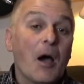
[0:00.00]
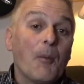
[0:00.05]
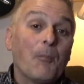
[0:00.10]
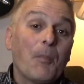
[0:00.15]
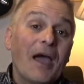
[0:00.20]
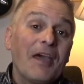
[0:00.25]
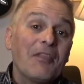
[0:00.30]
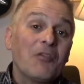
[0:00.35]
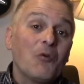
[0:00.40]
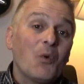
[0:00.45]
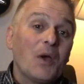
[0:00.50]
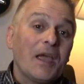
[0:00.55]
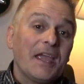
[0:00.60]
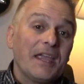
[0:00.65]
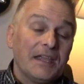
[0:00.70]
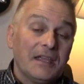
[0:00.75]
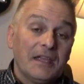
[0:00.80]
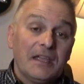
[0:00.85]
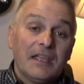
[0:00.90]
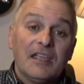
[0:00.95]
Oh, by the
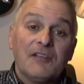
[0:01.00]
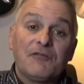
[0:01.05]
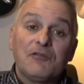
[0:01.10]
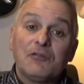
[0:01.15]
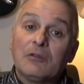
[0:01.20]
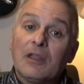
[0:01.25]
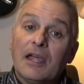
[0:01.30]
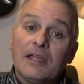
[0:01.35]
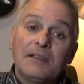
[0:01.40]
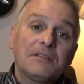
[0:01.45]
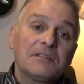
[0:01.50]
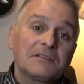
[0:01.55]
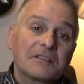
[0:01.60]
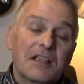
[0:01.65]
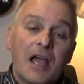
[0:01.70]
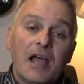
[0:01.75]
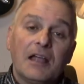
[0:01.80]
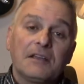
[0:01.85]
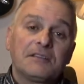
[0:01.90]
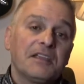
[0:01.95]
way, if you like this
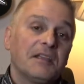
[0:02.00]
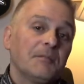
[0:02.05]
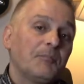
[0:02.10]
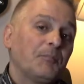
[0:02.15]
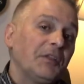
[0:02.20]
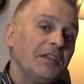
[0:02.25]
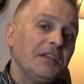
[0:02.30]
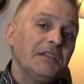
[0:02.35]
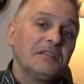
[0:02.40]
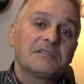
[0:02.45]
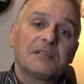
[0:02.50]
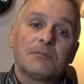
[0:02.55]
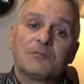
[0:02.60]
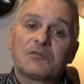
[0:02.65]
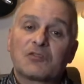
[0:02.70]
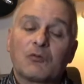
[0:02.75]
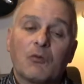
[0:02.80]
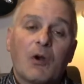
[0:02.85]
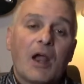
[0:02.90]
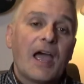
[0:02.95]
content, please
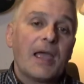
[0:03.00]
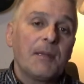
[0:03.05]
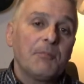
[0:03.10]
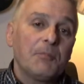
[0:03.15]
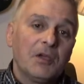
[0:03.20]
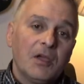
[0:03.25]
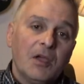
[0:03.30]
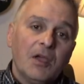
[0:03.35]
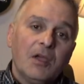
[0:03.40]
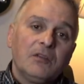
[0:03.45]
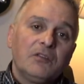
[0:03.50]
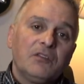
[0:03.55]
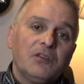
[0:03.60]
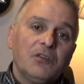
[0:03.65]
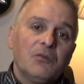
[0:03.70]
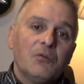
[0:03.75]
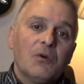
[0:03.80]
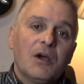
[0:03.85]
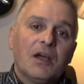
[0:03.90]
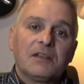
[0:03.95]
subscribe
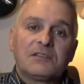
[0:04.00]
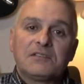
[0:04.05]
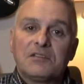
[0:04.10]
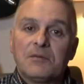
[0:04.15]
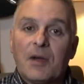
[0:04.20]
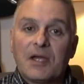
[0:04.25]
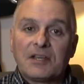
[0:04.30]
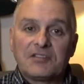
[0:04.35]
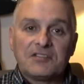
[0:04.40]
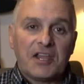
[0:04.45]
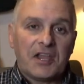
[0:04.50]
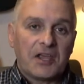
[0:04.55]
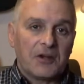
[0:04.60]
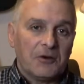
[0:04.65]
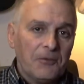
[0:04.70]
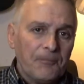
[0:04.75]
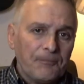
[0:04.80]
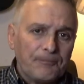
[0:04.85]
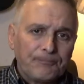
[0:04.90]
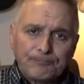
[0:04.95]
to my
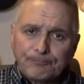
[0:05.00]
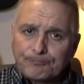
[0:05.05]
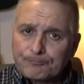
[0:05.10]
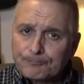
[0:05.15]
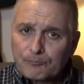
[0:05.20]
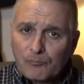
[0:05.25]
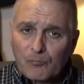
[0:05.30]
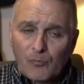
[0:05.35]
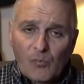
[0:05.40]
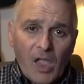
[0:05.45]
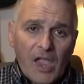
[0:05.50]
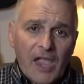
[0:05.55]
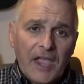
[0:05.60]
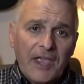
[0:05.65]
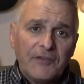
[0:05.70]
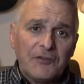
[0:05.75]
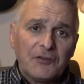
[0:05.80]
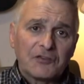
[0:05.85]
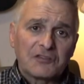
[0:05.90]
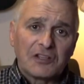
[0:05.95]
channel.
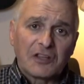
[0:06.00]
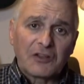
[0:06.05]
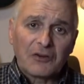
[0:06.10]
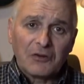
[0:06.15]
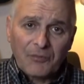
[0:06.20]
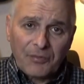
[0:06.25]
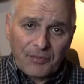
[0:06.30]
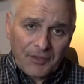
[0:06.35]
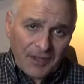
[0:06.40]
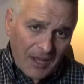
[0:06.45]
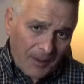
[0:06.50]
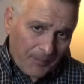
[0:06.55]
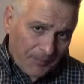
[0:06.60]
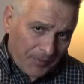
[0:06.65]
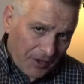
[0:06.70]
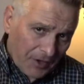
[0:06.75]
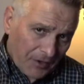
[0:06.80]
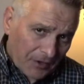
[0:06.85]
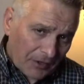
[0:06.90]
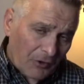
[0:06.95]
And there's a little thing
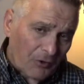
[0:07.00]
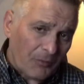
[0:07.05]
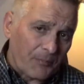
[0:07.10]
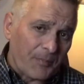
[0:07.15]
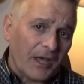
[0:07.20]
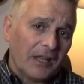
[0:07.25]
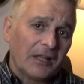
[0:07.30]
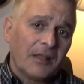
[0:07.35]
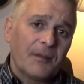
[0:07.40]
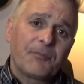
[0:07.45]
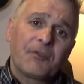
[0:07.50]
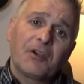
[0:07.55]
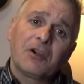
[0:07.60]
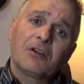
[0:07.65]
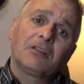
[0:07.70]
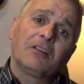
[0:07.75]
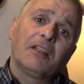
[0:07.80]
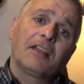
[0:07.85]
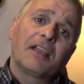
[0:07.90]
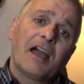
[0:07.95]
up there, a little bell up
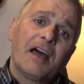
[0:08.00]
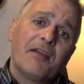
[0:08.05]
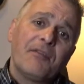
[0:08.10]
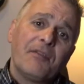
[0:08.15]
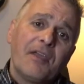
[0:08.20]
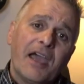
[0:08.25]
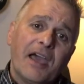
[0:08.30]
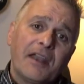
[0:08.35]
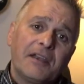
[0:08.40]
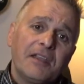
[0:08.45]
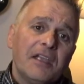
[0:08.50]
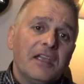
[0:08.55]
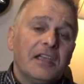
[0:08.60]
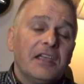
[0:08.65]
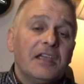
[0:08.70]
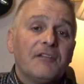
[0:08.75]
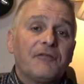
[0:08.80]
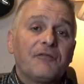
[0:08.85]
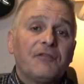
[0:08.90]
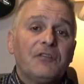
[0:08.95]
there. Click on that
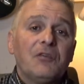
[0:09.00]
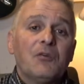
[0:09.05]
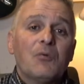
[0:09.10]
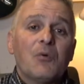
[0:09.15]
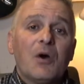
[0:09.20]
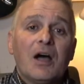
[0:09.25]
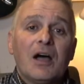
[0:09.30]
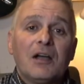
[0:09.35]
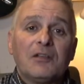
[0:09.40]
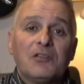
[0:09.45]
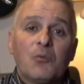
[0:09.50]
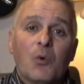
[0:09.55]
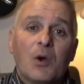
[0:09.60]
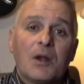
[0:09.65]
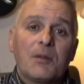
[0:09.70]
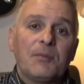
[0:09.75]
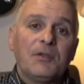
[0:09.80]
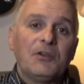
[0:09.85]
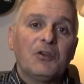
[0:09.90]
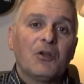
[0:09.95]
if you
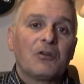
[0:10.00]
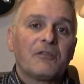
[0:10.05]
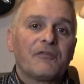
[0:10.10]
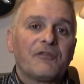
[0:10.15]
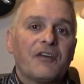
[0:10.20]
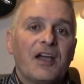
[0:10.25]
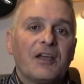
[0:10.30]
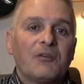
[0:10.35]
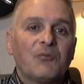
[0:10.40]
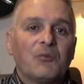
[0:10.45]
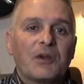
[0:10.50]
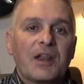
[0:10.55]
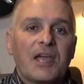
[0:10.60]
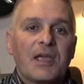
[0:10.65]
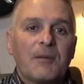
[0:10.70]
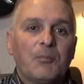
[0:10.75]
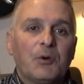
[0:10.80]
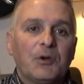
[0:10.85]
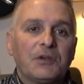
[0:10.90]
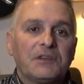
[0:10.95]
want to be notified when
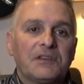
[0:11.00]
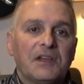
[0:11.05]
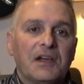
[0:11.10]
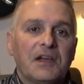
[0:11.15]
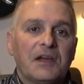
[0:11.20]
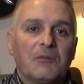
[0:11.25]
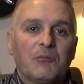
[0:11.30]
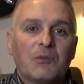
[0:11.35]
I put